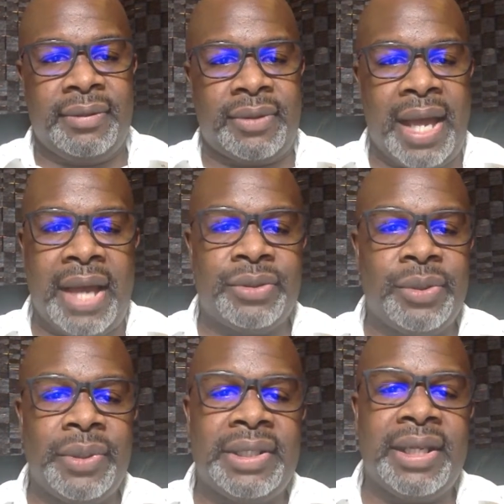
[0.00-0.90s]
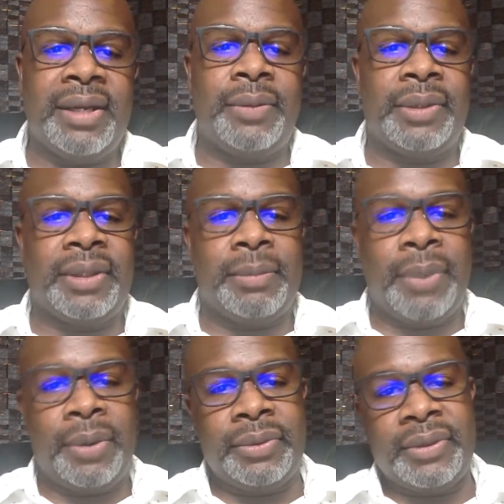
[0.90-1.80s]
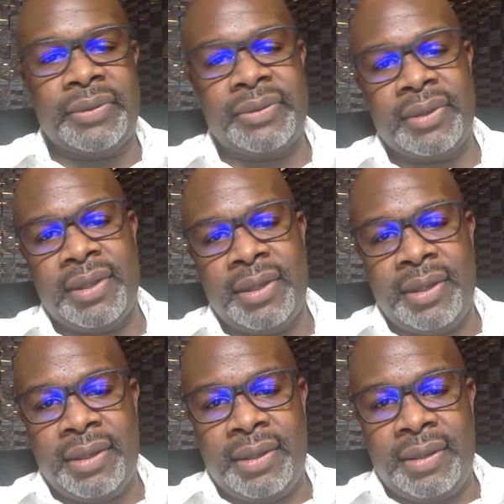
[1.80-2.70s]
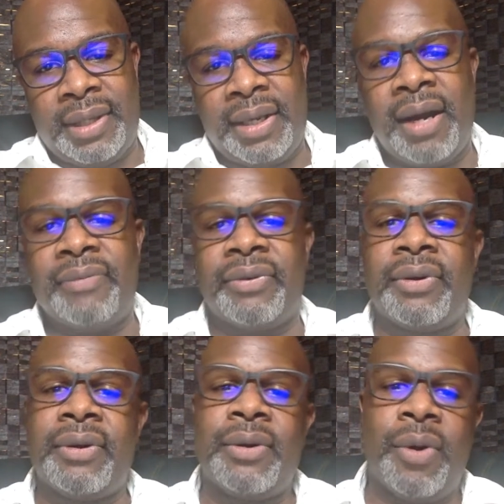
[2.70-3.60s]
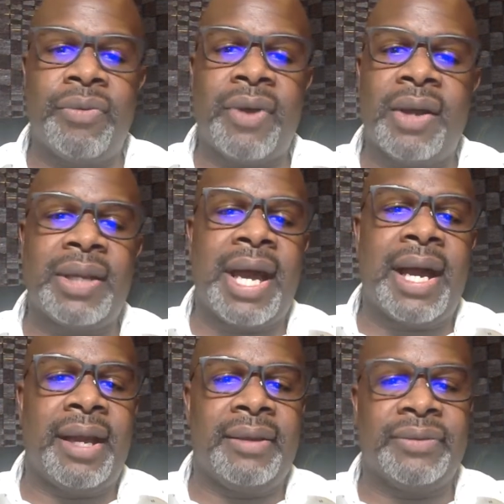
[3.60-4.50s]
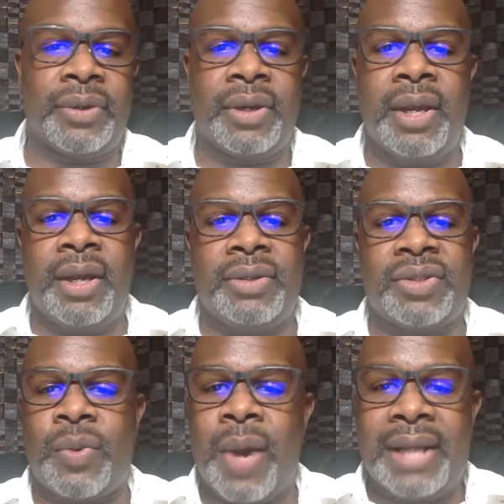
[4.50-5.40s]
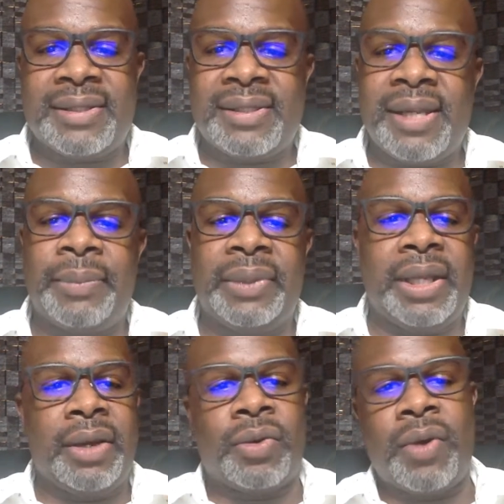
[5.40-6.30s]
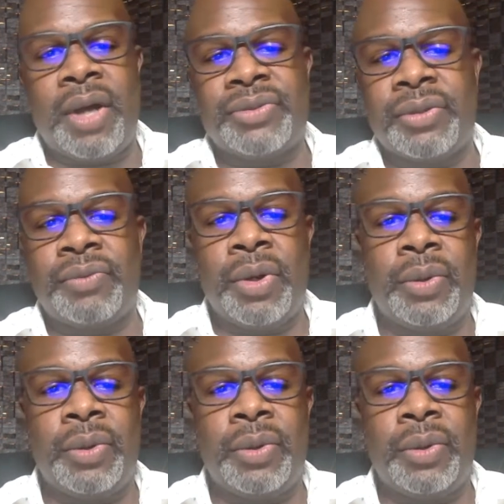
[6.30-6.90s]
So how do we deal with the boulders that hover over our lives or squat stubbornly across the road